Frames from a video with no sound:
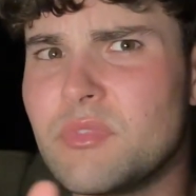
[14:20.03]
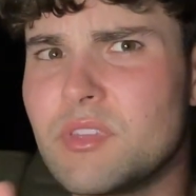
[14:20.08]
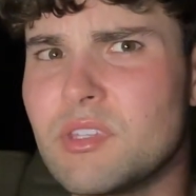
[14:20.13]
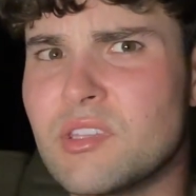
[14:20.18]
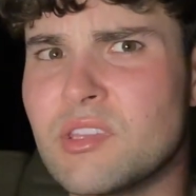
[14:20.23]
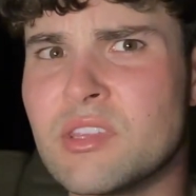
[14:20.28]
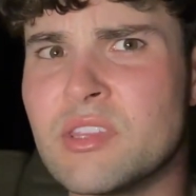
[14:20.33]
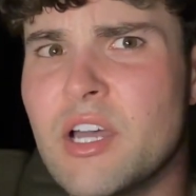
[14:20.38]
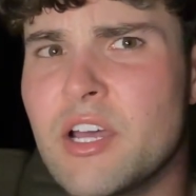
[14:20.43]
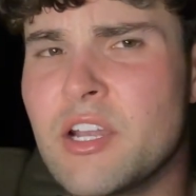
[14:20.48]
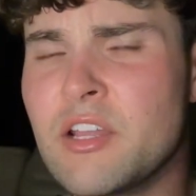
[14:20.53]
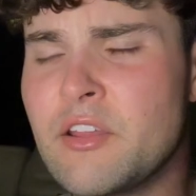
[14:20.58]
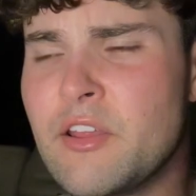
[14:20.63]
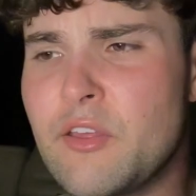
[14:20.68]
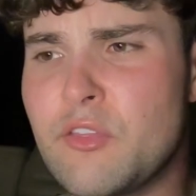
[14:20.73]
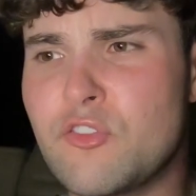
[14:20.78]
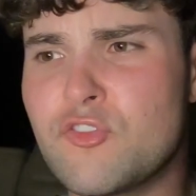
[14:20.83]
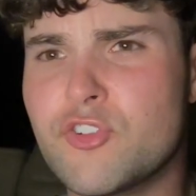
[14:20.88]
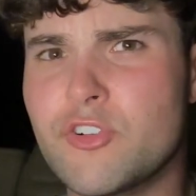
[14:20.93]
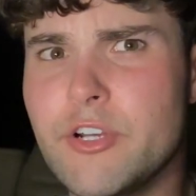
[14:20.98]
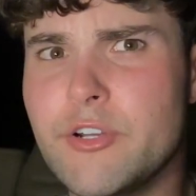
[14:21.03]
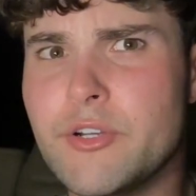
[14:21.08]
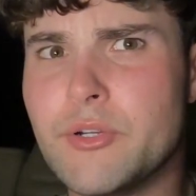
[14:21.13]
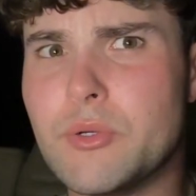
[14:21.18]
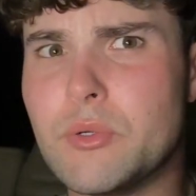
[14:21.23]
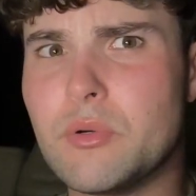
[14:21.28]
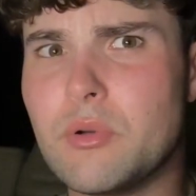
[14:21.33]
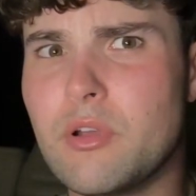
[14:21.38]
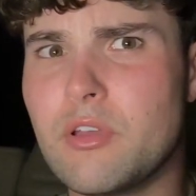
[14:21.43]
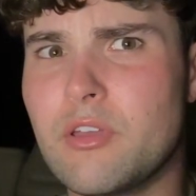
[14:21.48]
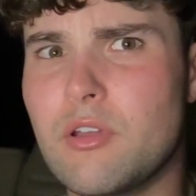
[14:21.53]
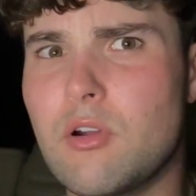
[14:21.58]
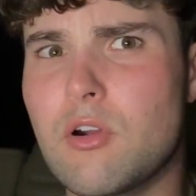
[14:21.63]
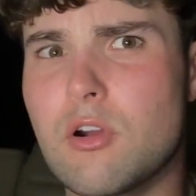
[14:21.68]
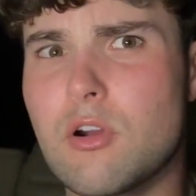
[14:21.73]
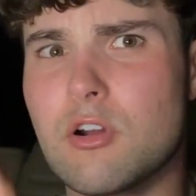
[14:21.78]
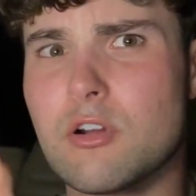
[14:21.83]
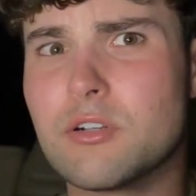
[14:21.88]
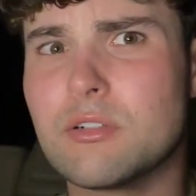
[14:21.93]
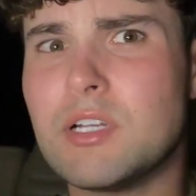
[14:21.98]
None of that's true.
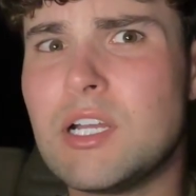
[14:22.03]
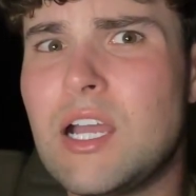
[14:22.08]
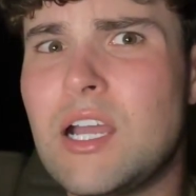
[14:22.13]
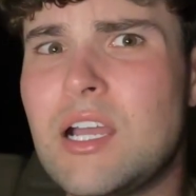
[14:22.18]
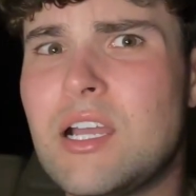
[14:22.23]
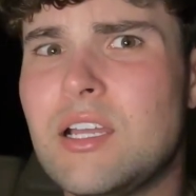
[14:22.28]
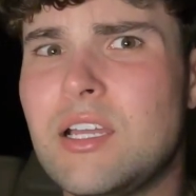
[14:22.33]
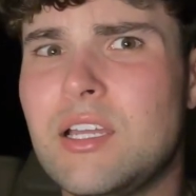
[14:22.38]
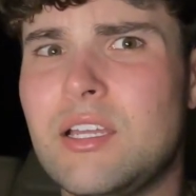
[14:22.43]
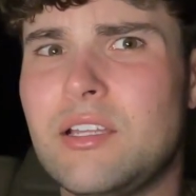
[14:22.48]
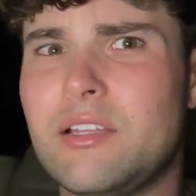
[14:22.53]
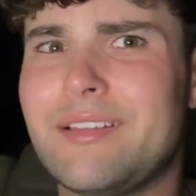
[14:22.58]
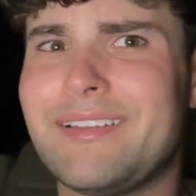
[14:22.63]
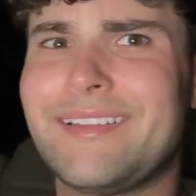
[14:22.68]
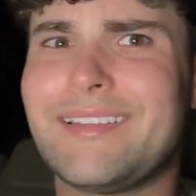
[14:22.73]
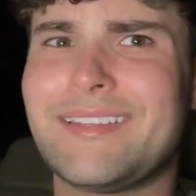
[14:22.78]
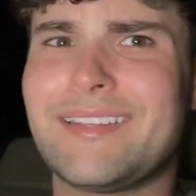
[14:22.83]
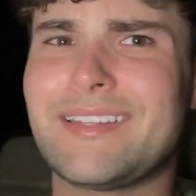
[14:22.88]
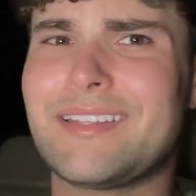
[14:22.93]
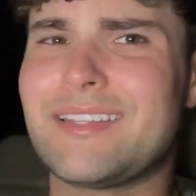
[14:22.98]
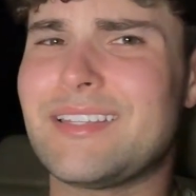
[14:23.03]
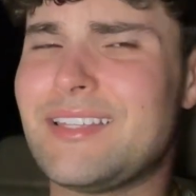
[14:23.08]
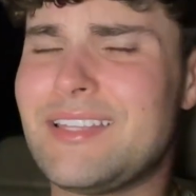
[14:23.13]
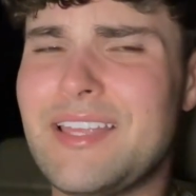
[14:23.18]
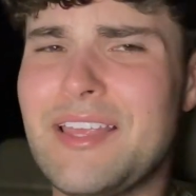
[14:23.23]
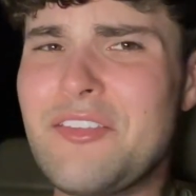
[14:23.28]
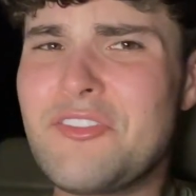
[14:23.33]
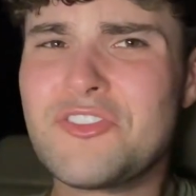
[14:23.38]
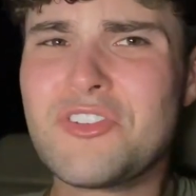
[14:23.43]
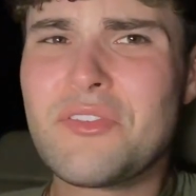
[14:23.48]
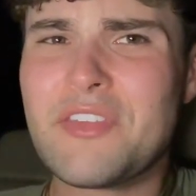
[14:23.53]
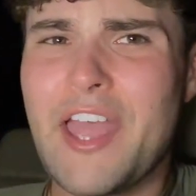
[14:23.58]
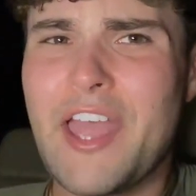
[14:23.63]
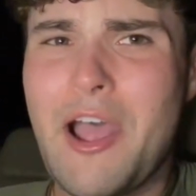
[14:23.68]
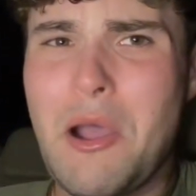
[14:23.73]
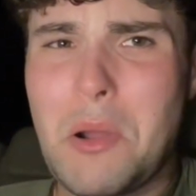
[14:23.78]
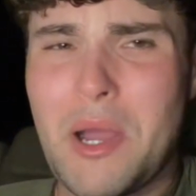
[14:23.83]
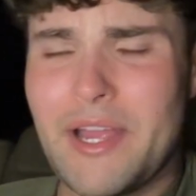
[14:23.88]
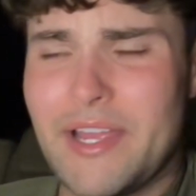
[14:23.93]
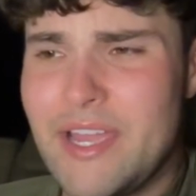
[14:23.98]
Or that's just
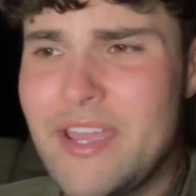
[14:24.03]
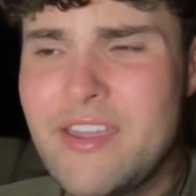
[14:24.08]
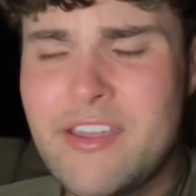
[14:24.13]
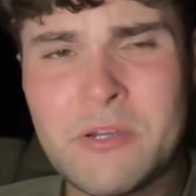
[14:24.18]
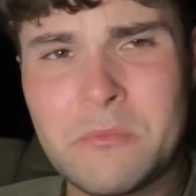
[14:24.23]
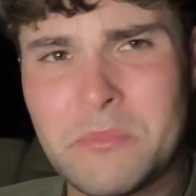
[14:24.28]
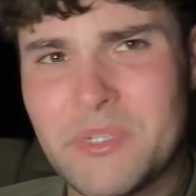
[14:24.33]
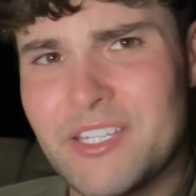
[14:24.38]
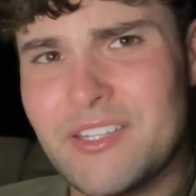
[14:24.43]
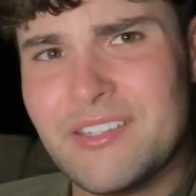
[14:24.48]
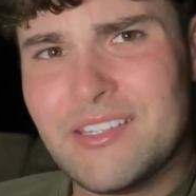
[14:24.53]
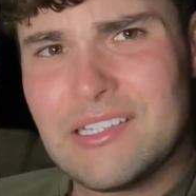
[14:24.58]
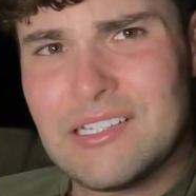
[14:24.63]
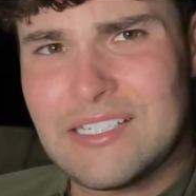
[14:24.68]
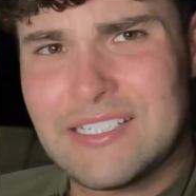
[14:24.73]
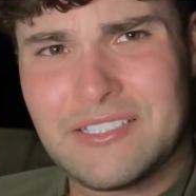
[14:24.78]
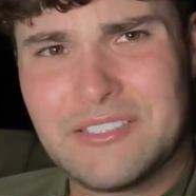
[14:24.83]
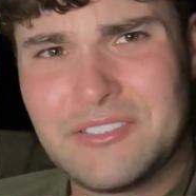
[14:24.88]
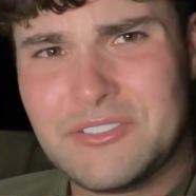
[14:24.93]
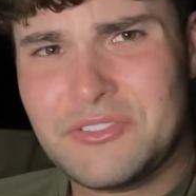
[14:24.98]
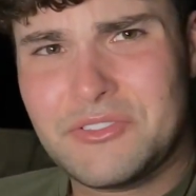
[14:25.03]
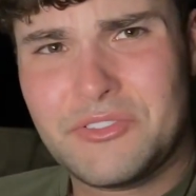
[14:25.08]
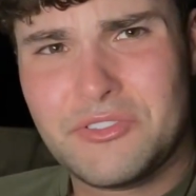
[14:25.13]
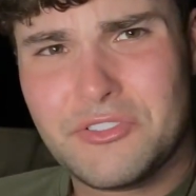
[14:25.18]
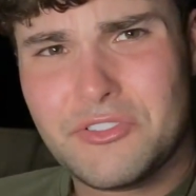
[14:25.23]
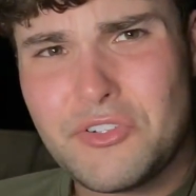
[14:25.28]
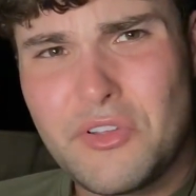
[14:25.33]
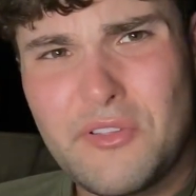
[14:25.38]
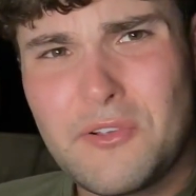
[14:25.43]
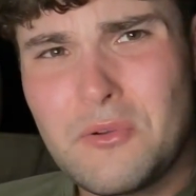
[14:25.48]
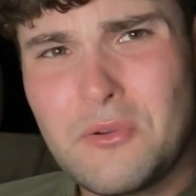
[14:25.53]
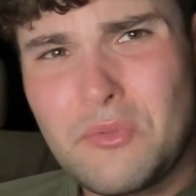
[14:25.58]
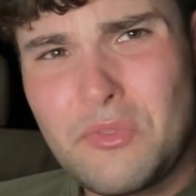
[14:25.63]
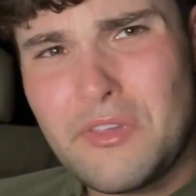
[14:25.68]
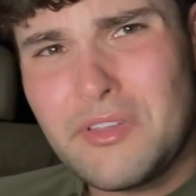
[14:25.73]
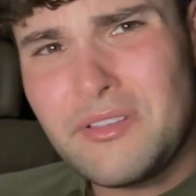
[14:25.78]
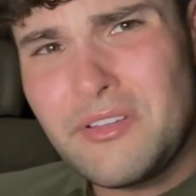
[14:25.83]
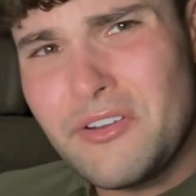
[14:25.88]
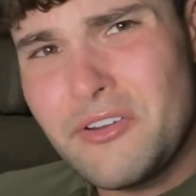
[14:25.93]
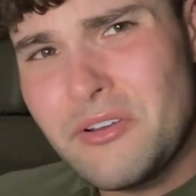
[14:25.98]
how I am. And then like, you're just going to
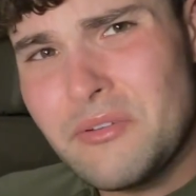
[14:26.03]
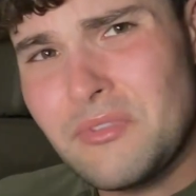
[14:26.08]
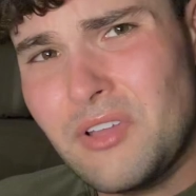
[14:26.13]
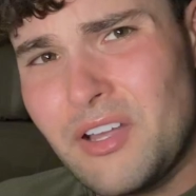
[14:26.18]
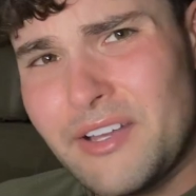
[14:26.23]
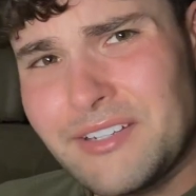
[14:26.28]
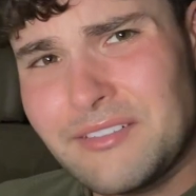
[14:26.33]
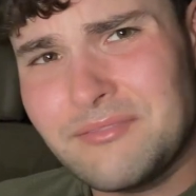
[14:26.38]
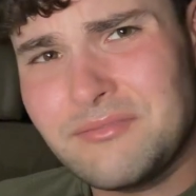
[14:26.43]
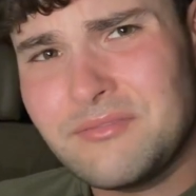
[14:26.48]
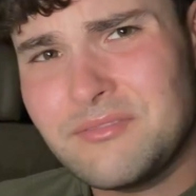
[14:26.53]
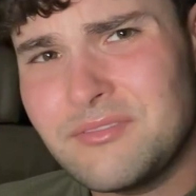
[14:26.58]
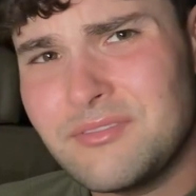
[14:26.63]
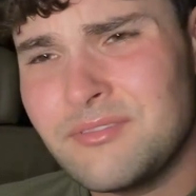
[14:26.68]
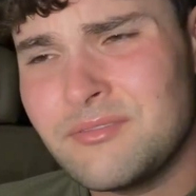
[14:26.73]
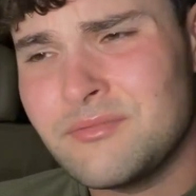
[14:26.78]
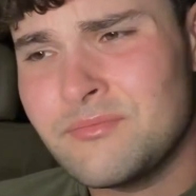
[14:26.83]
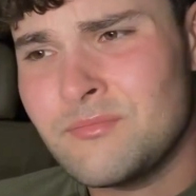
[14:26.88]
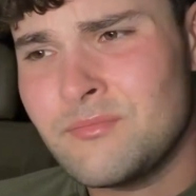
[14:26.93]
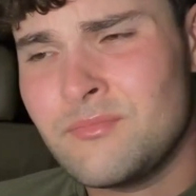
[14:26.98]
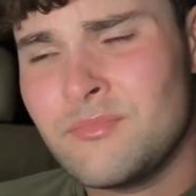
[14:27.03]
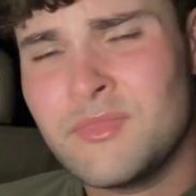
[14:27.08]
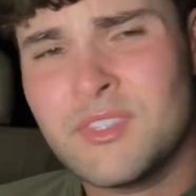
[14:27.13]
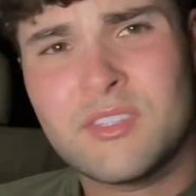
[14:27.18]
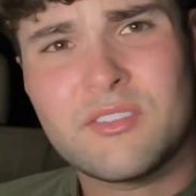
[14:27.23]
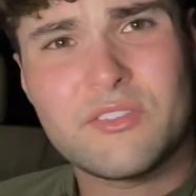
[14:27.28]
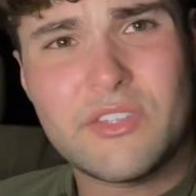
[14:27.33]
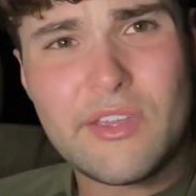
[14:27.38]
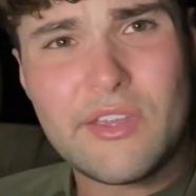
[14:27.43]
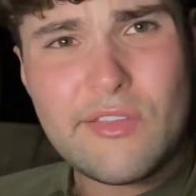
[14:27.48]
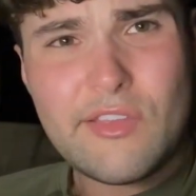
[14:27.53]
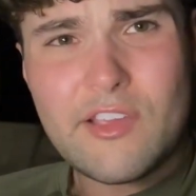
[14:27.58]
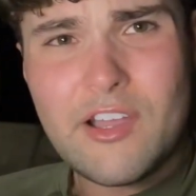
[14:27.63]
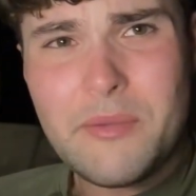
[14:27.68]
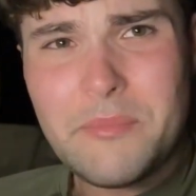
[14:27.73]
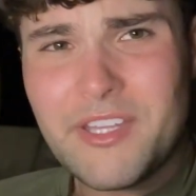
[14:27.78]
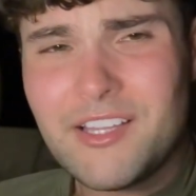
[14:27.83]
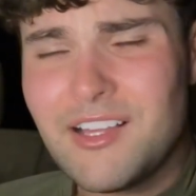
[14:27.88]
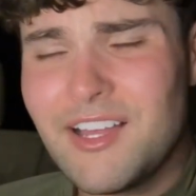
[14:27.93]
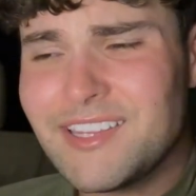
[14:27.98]
sit there and like diss on
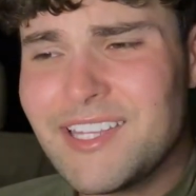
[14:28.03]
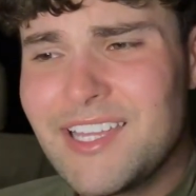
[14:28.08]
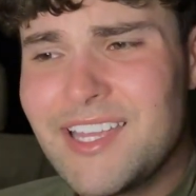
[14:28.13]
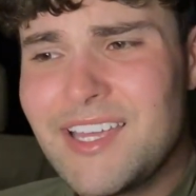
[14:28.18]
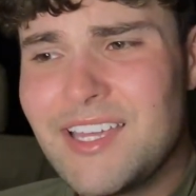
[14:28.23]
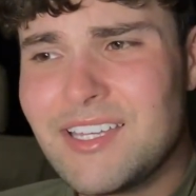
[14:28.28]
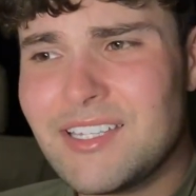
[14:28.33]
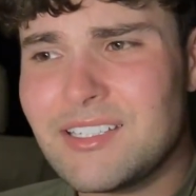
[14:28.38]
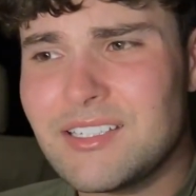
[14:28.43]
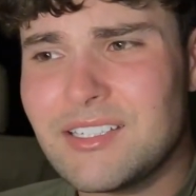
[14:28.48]
me like that.